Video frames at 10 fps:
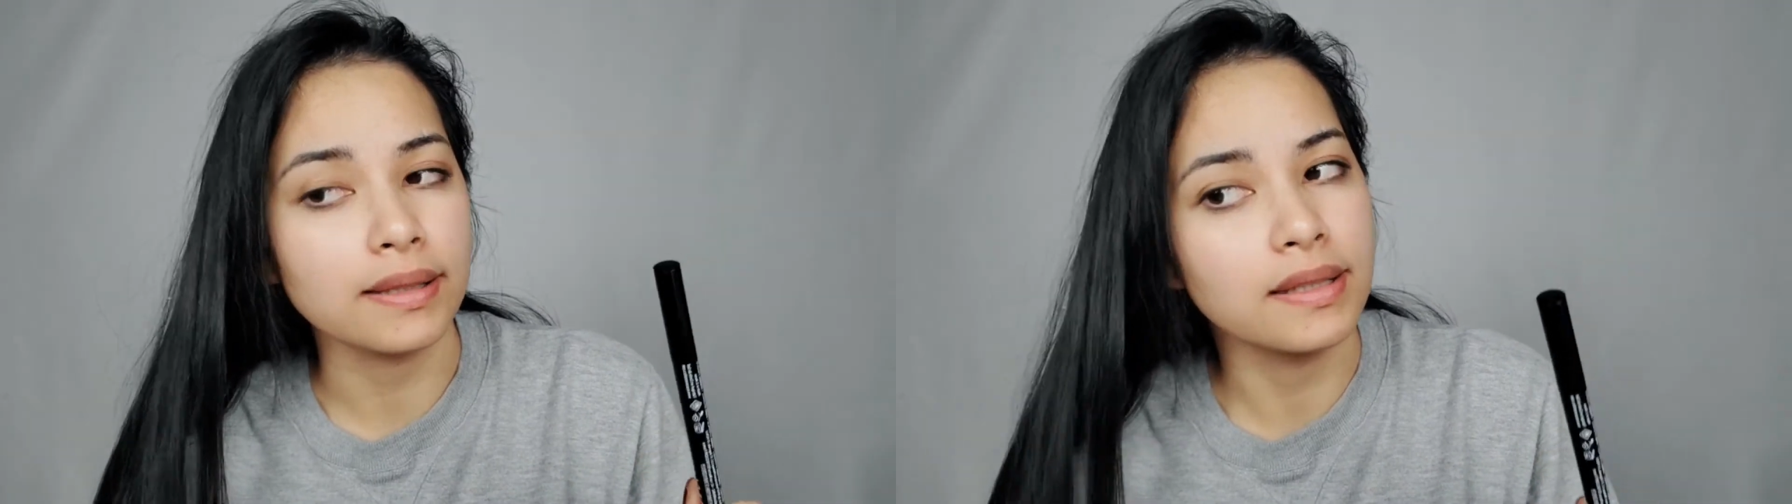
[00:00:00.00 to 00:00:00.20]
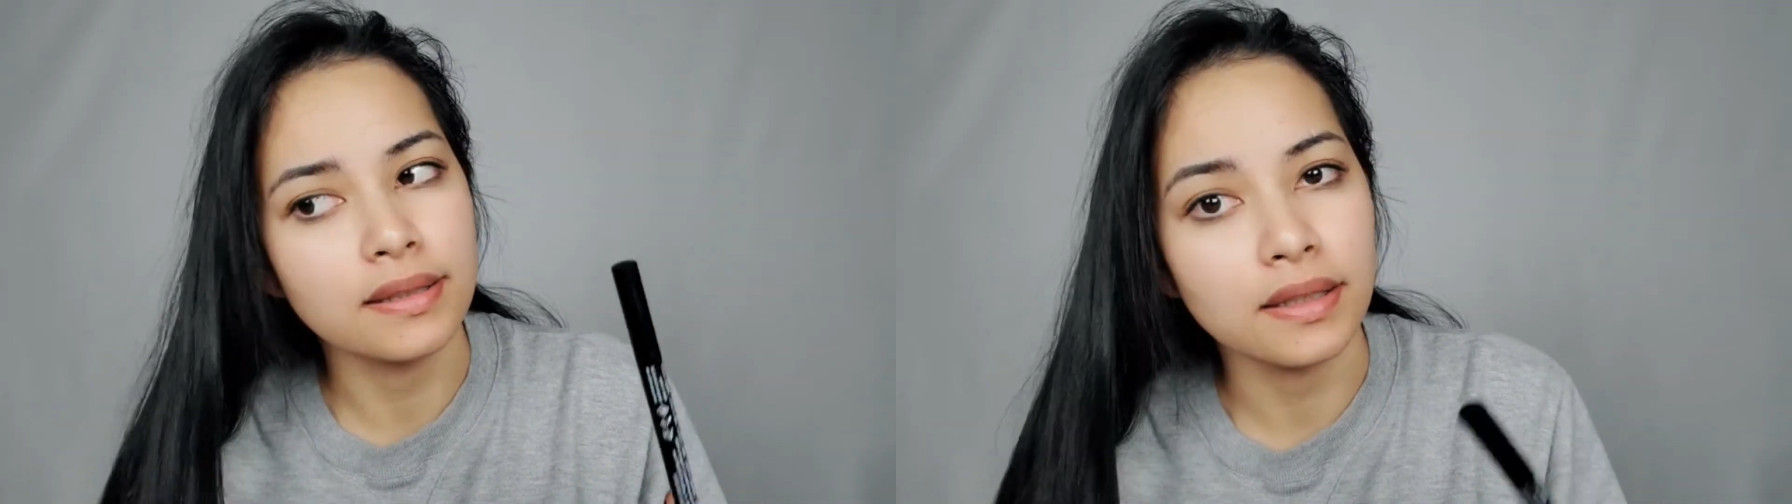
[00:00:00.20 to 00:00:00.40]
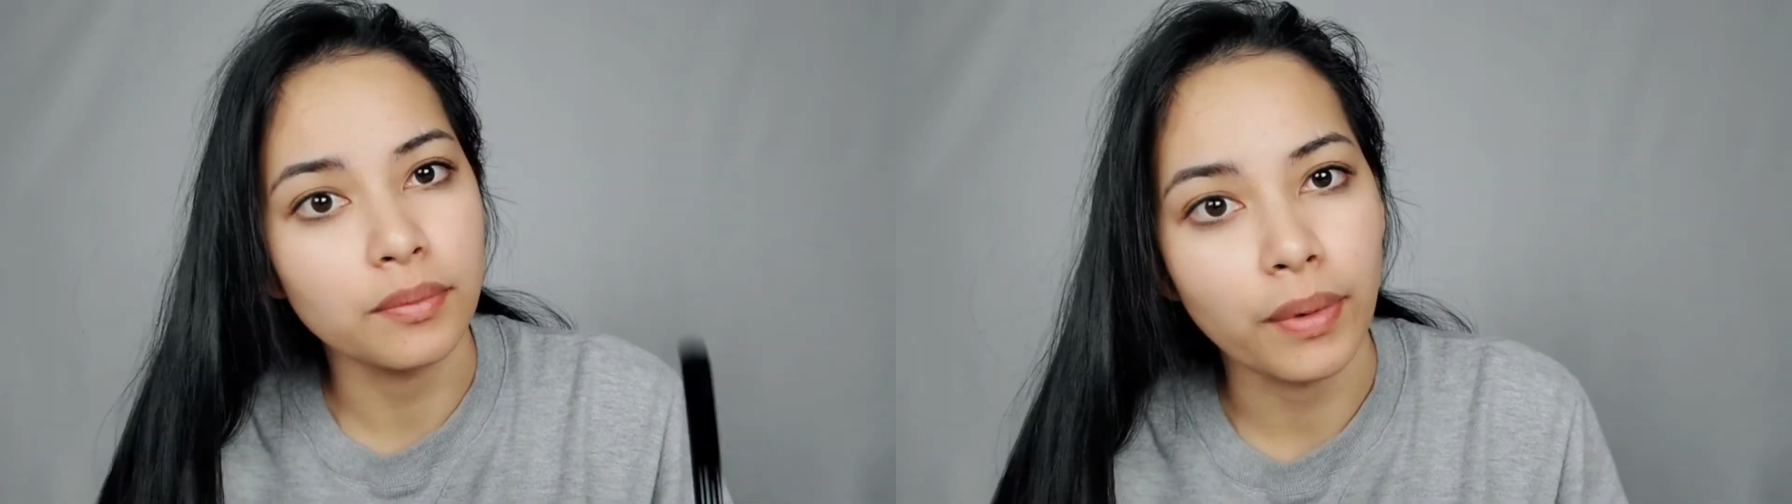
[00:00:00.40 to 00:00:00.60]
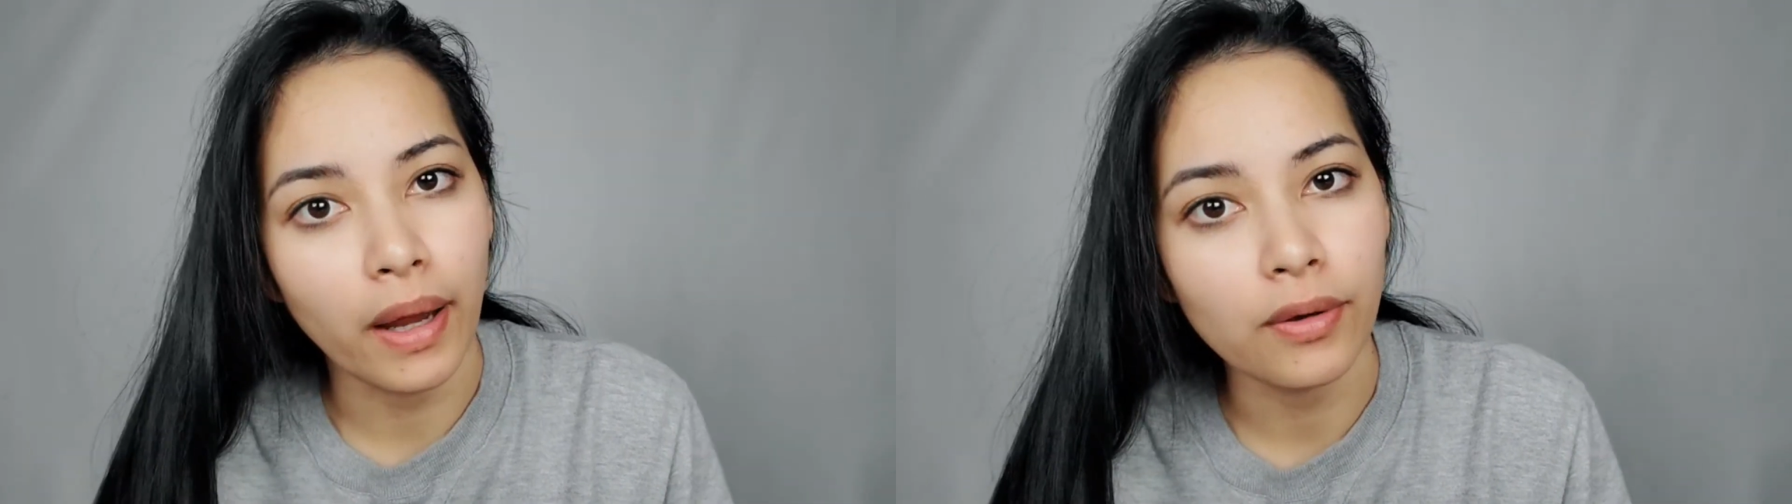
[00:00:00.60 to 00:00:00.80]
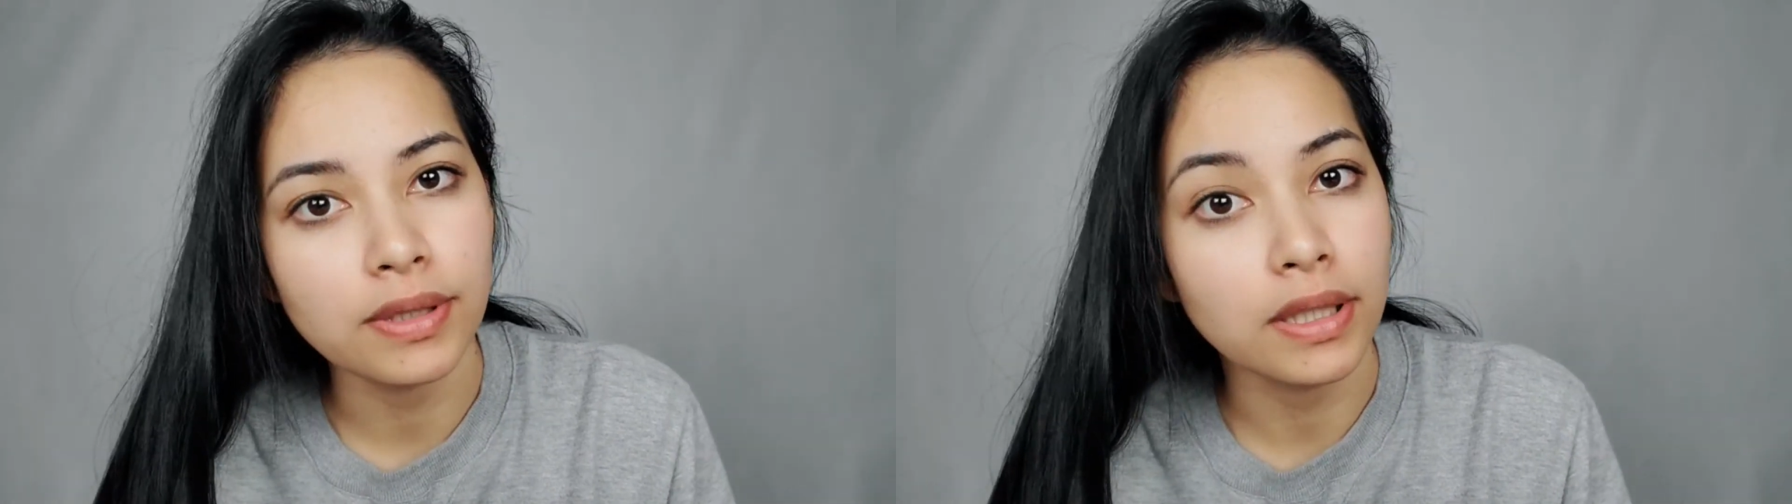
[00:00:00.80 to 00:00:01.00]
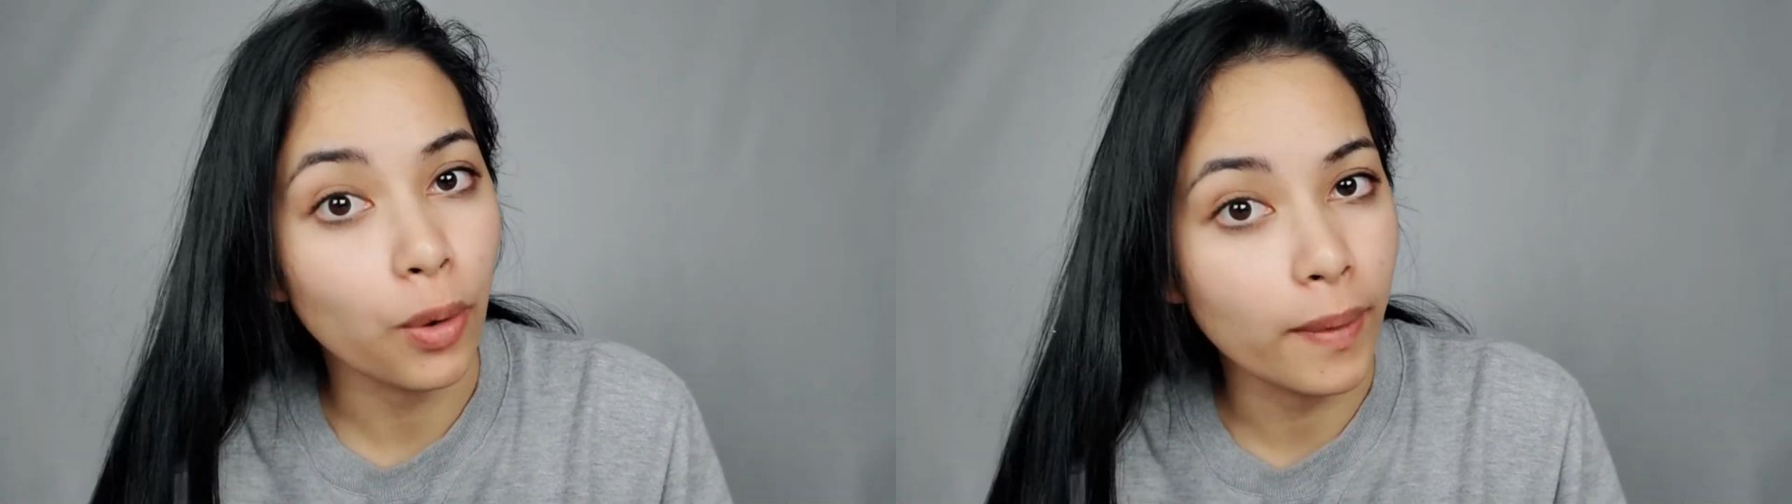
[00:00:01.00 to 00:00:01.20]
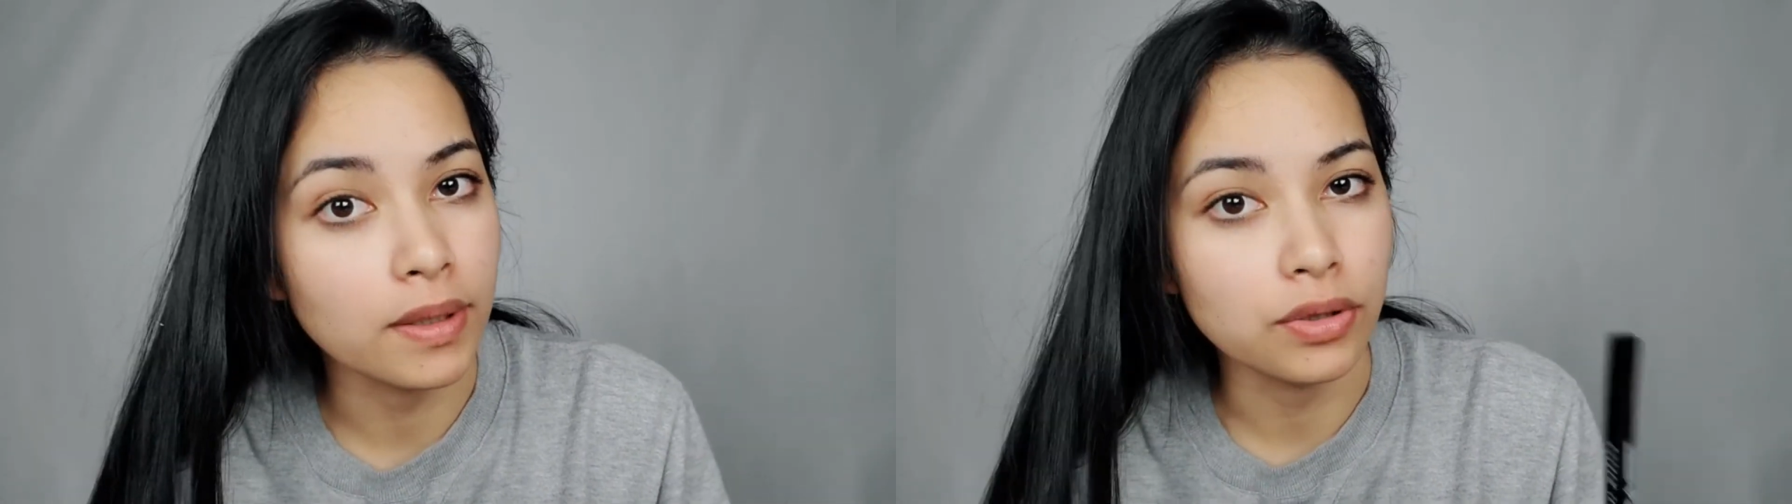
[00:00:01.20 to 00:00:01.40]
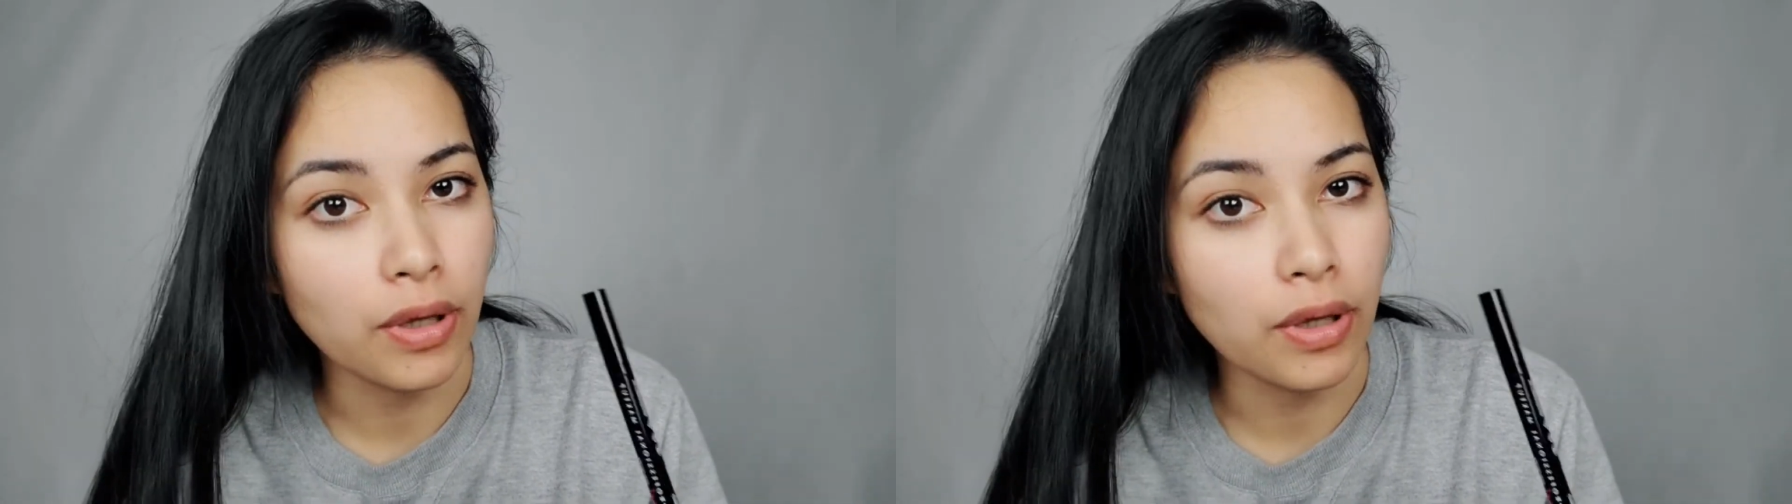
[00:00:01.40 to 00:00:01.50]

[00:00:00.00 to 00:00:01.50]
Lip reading: tinted brows and you want to